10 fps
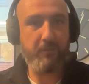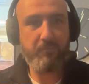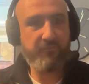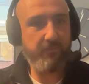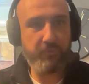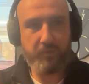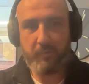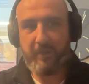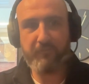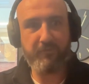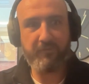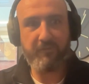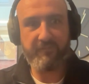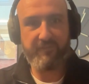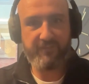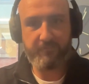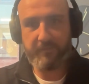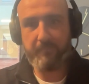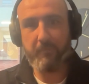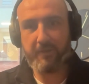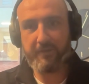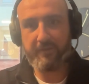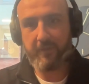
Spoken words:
Simple equation of investment minus,